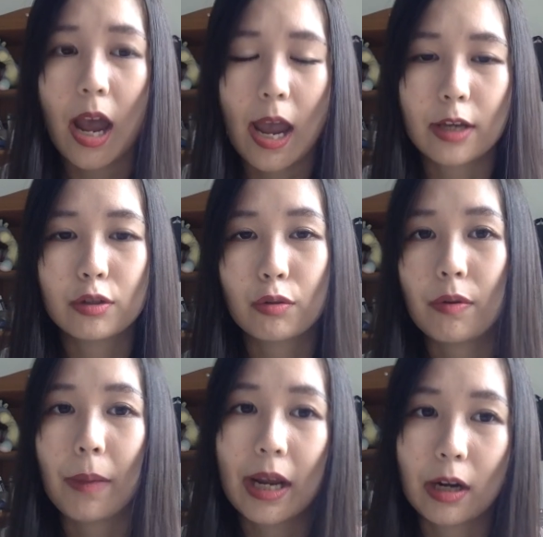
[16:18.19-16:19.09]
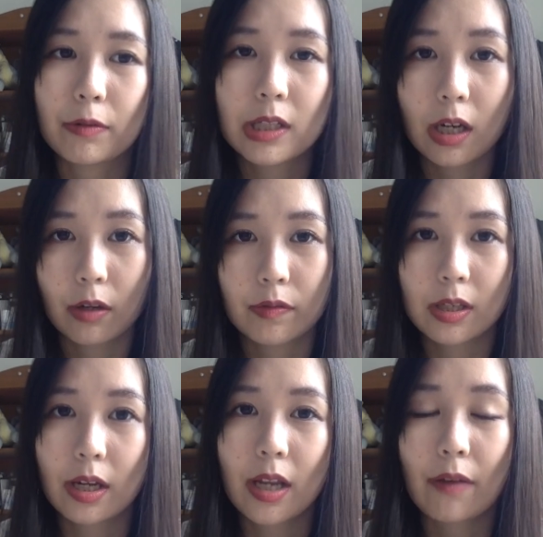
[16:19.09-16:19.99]
and to remind ourselves
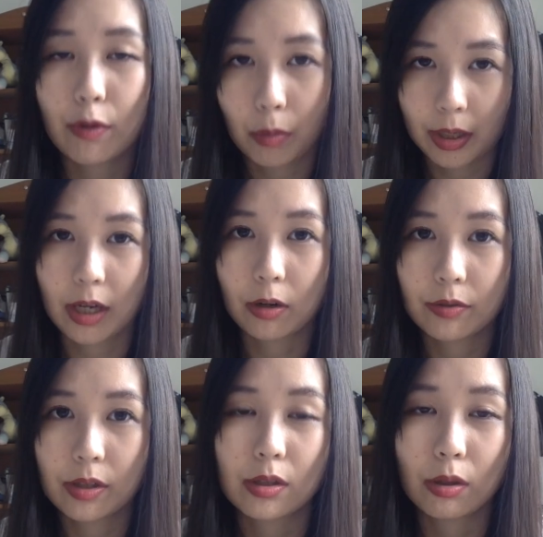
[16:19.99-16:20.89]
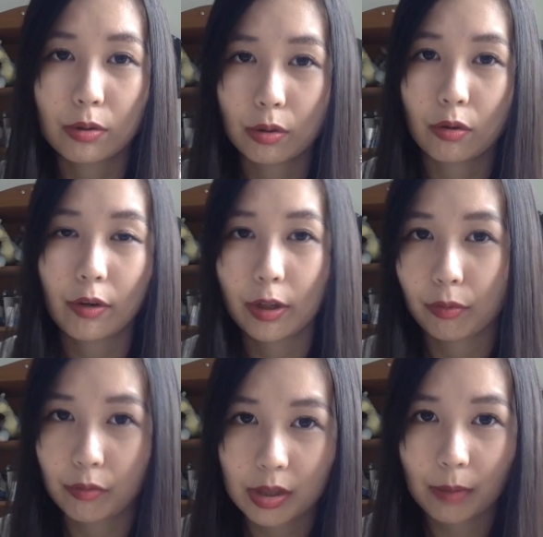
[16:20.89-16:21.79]
that everyone else is also going
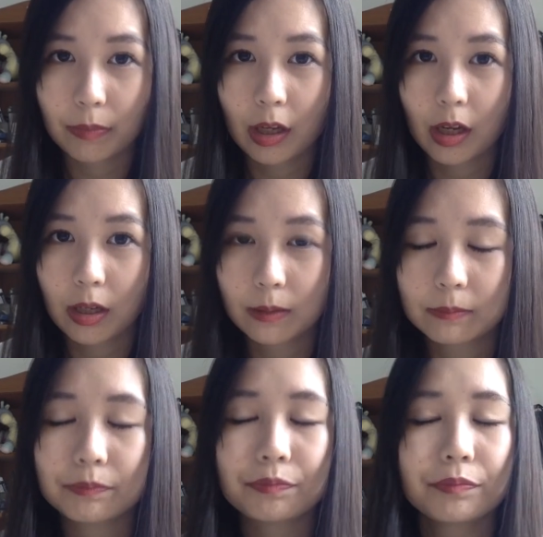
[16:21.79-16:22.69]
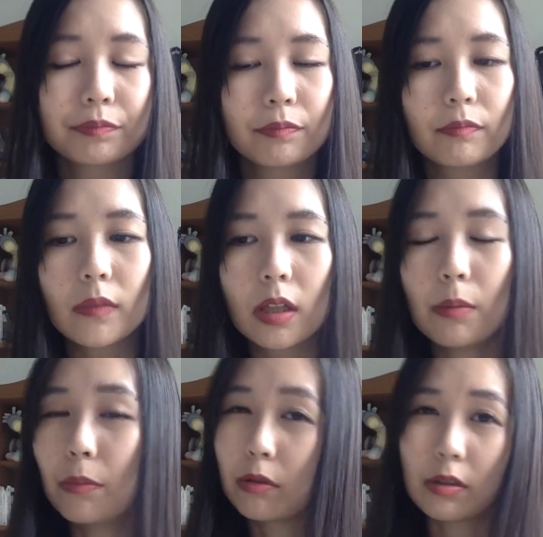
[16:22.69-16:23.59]
through something
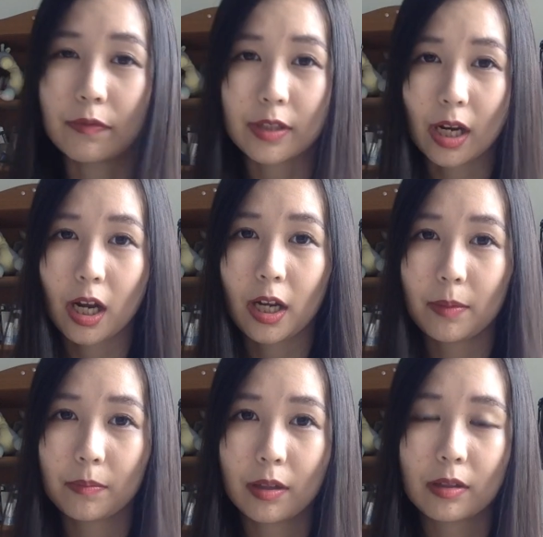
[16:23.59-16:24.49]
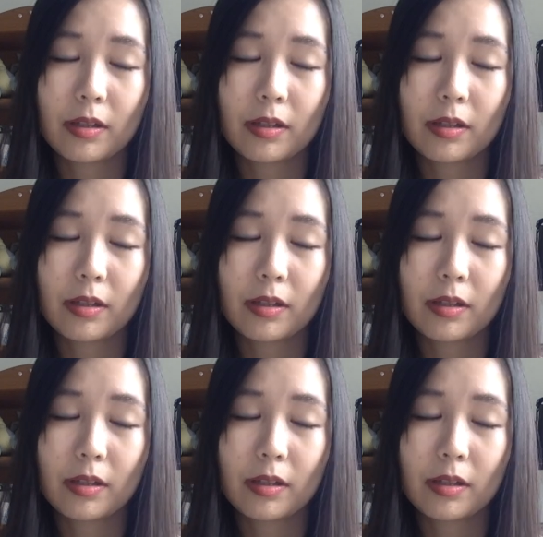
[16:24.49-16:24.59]
most of the time.